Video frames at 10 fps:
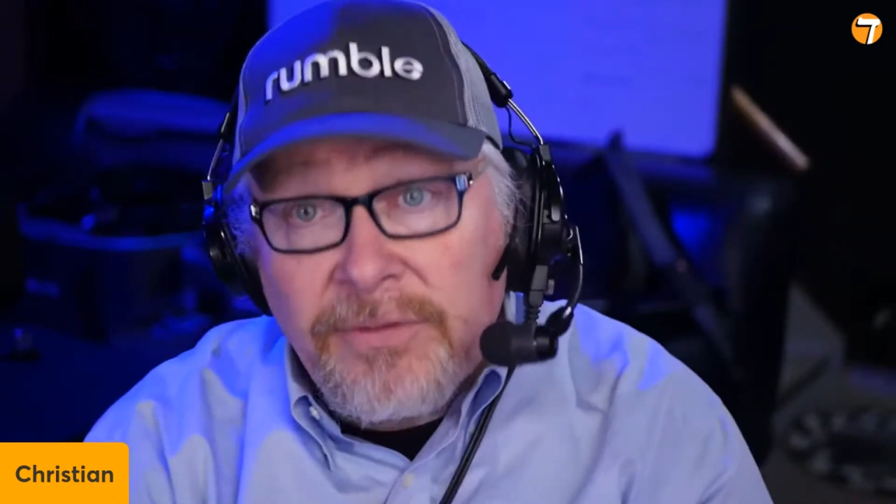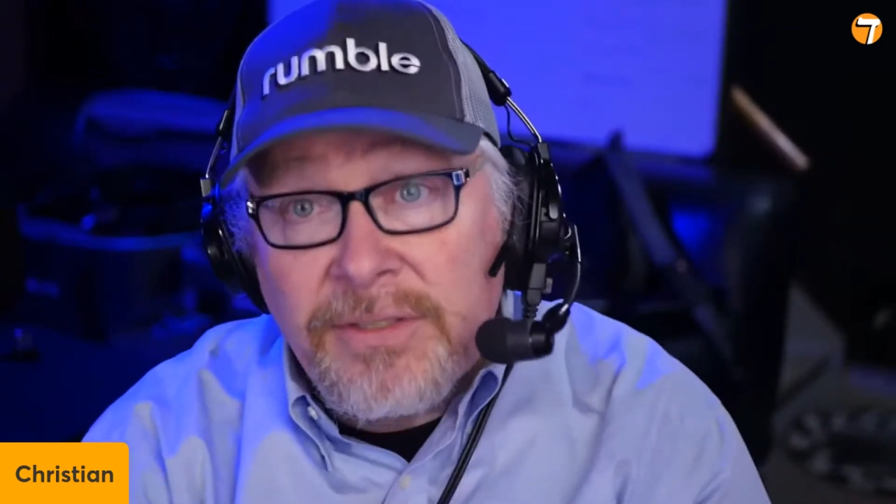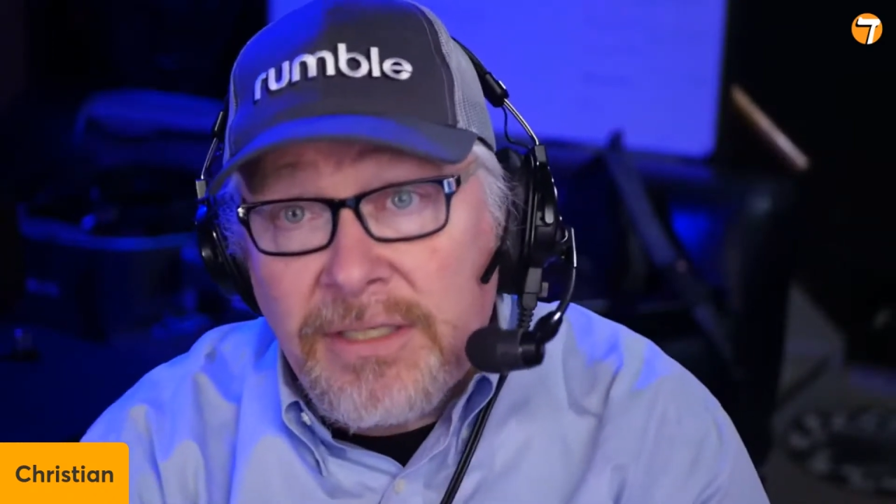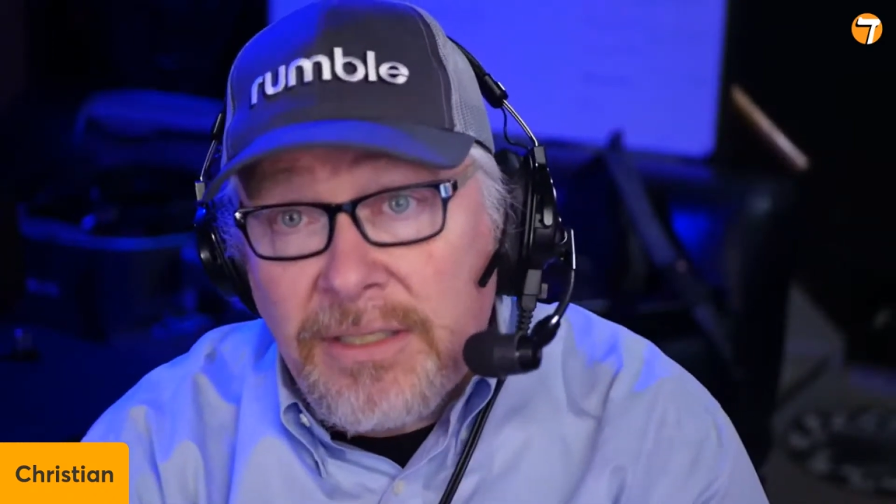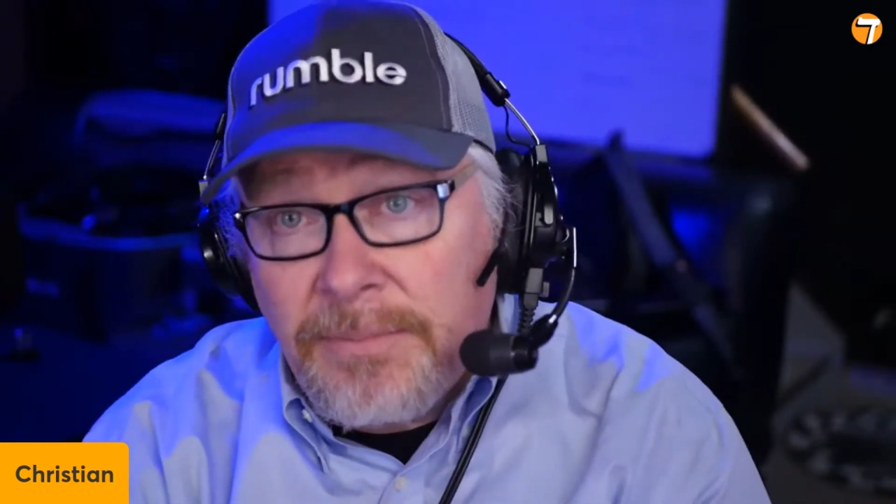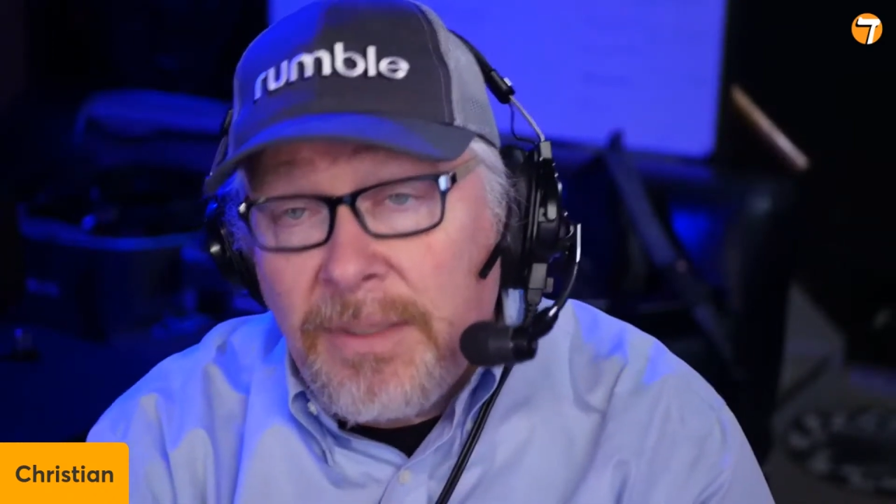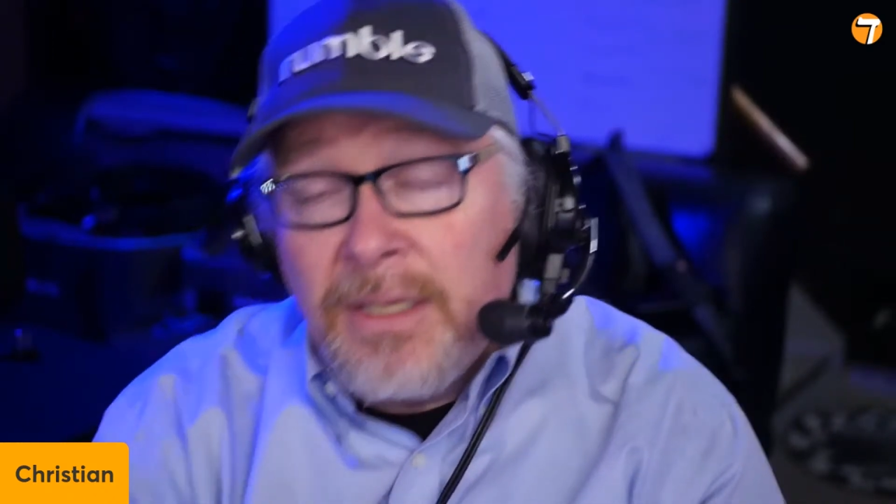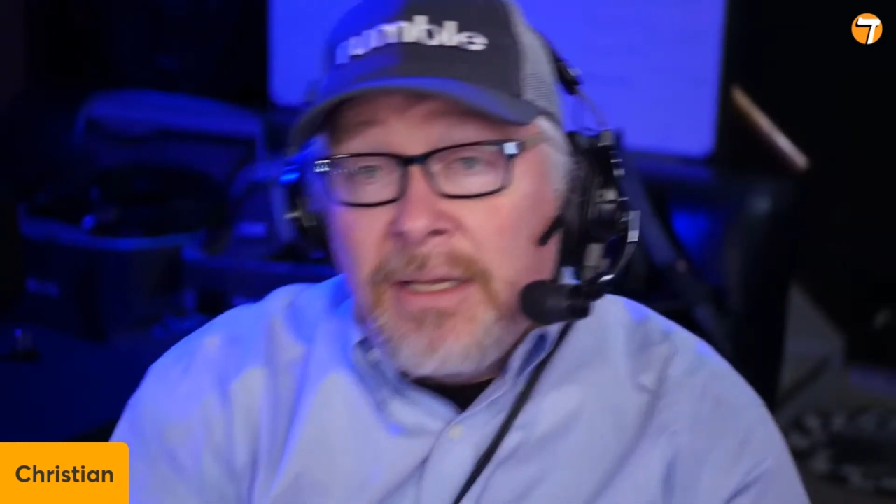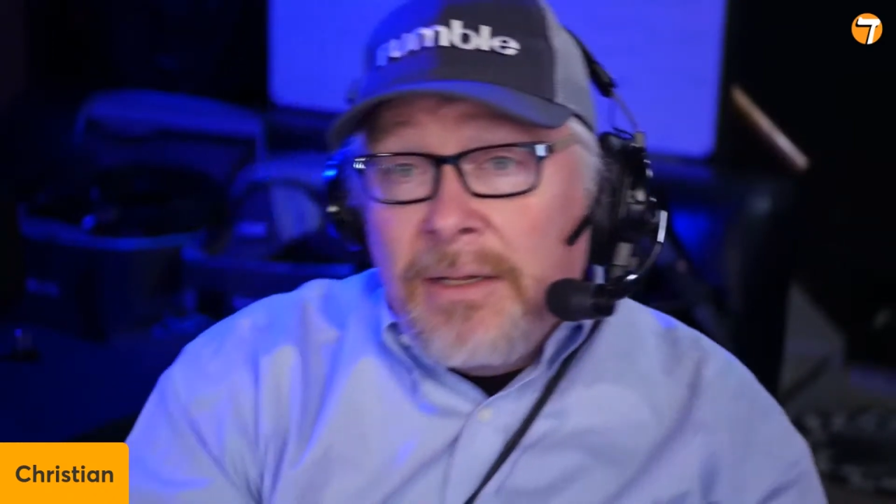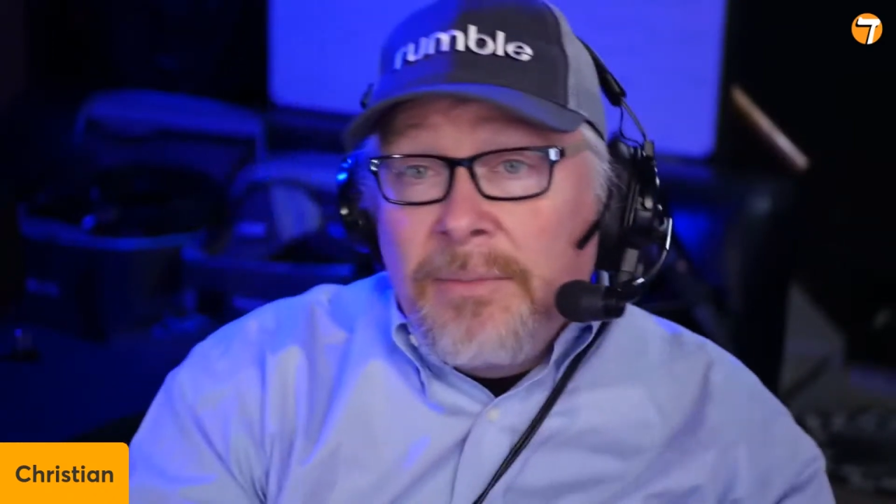system,
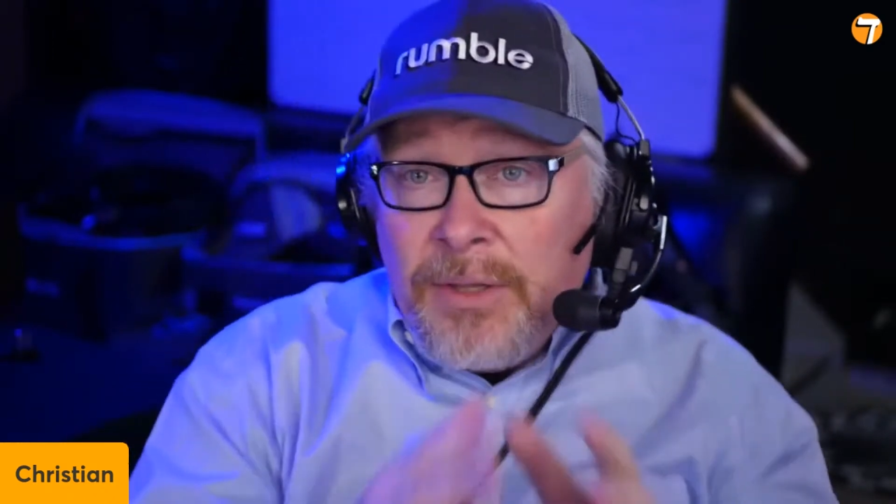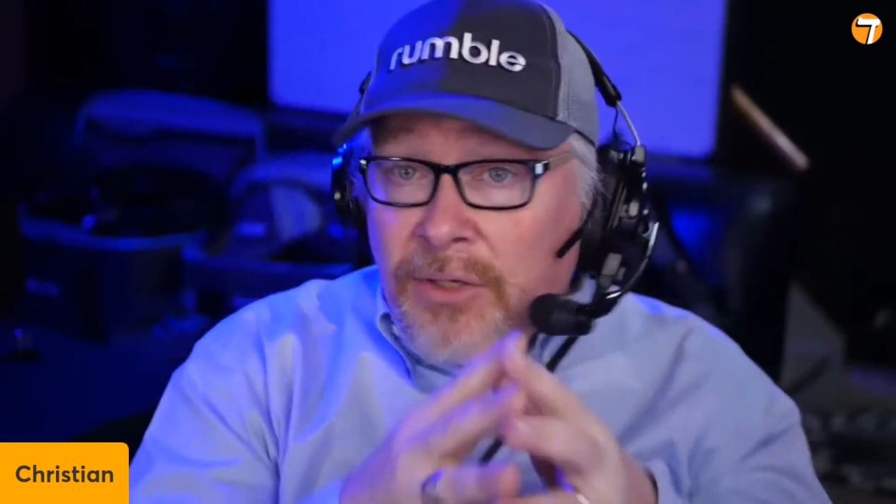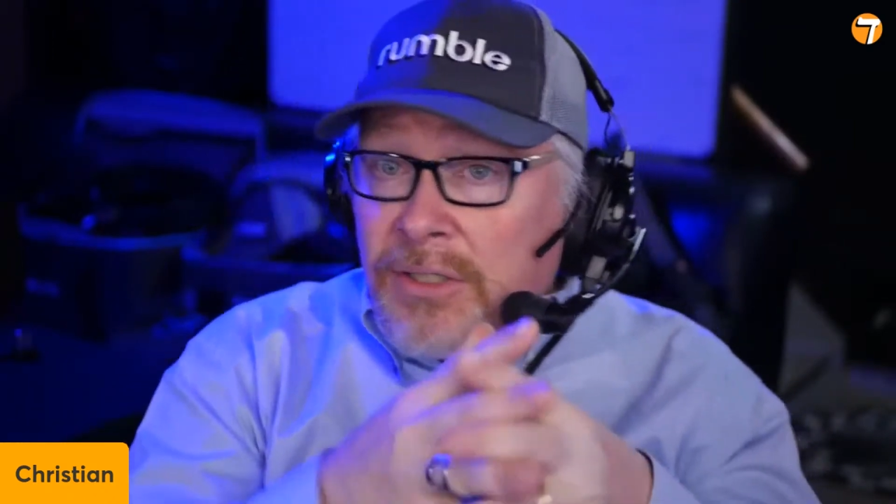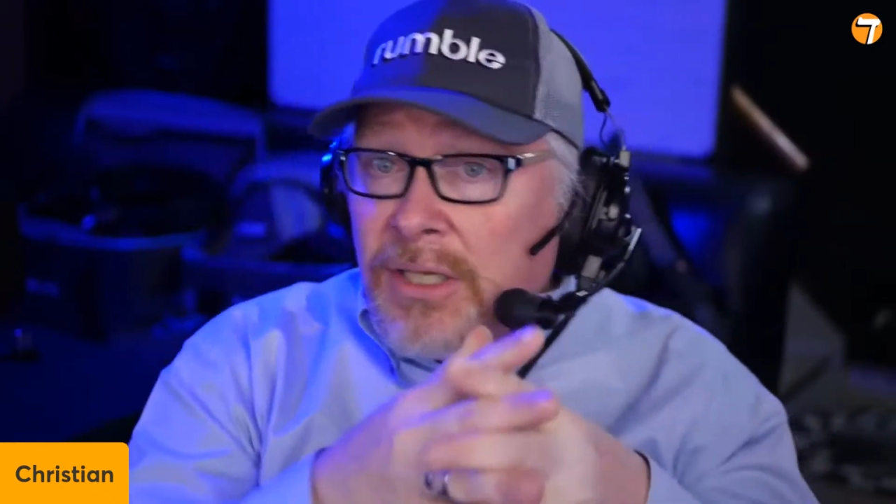but there's,